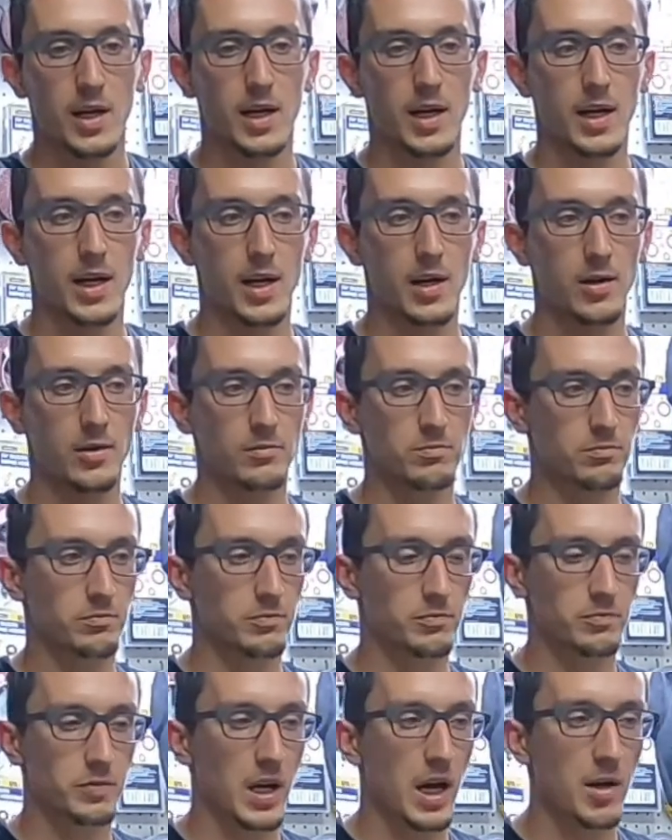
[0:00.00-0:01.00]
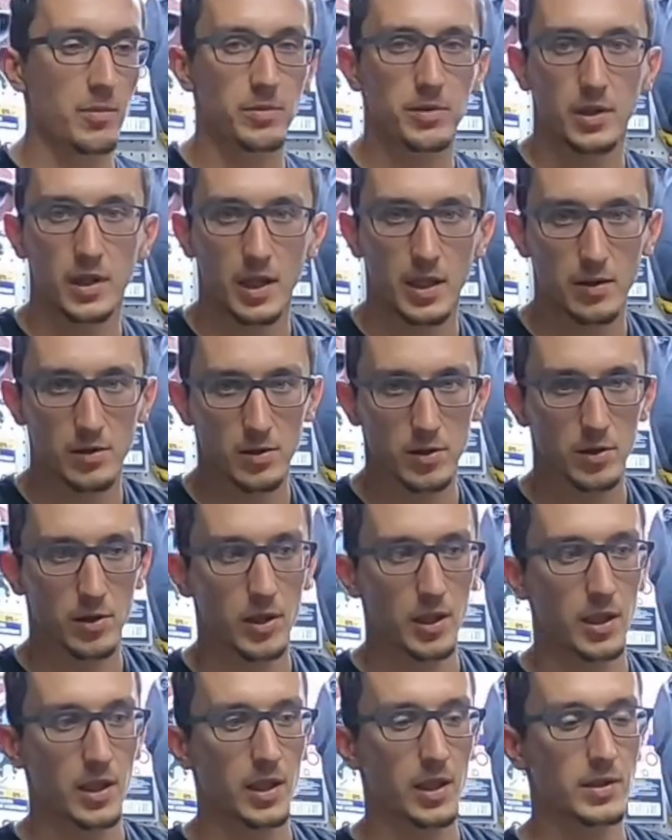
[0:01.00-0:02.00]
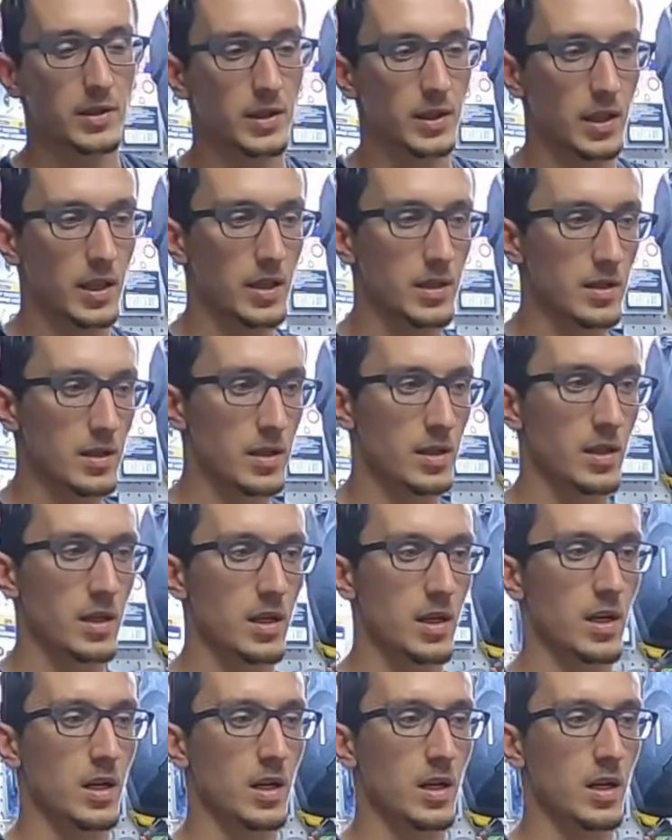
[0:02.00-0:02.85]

I'll happily answer it, since